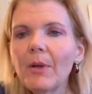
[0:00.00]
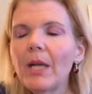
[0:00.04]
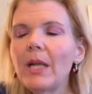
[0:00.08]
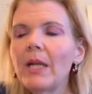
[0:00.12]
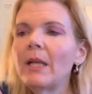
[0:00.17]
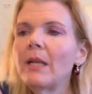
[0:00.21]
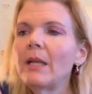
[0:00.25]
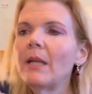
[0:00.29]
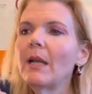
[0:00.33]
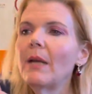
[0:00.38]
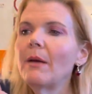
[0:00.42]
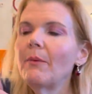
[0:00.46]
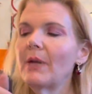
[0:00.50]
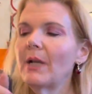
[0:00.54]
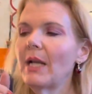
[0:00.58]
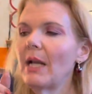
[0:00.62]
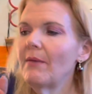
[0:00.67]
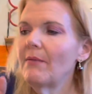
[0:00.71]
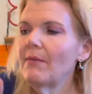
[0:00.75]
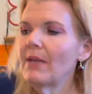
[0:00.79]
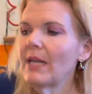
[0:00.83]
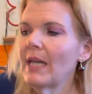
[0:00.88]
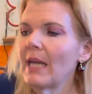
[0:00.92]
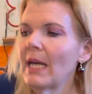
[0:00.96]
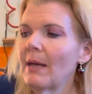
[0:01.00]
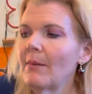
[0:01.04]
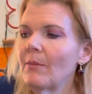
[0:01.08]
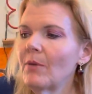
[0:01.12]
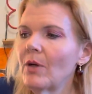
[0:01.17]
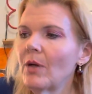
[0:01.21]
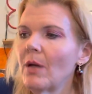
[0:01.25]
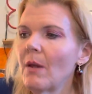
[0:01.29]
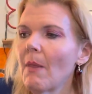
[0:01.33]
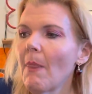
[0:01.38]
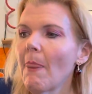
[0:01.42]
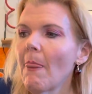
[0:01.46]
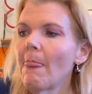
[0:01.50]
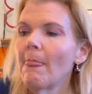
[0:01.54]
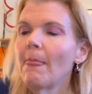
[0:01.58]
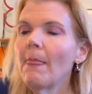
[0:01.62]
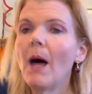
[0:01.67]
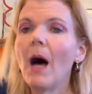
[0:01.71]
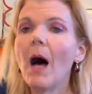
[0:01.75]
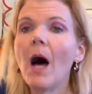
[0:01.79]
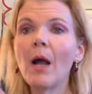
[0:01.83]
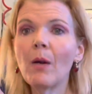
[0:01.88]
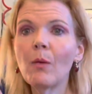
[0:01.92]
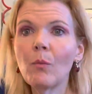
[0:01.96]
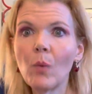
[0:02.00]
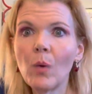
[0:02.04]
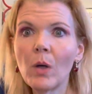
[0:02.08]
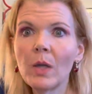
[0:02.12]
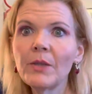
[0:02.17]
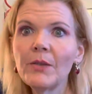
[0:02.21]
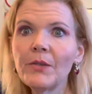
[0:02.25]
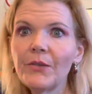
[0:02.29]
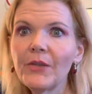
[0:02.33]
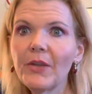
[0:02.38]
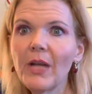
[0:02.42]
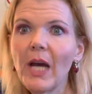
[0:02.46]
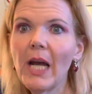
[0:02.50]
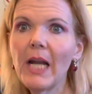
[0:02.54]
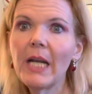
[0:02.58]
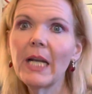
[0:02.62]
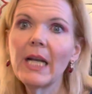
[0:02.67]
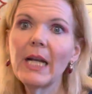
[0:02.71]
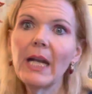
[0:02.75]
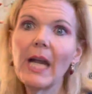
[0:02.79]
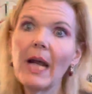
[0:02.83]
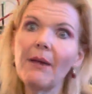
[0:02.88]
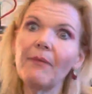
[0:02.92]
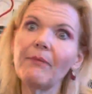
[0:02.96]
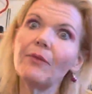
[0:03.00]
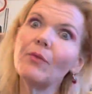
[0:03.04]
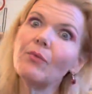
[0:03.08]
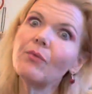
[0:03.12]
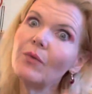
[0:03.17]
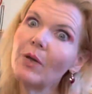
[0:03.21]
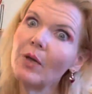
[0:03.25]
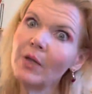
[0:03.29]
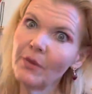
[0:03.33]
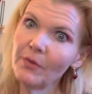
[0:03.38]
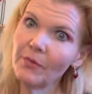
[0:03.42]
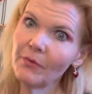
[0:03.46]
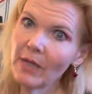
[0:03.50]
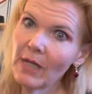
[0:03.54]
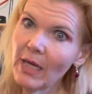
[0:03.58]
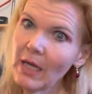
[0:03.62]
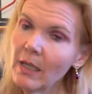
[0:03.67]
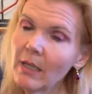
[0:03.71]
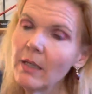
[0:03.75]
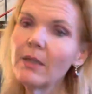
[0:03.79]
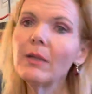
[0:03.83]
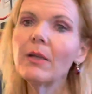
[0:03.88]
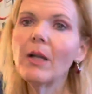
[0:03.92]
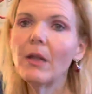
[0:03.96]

And then I would have the camera on one side and I'd have to run around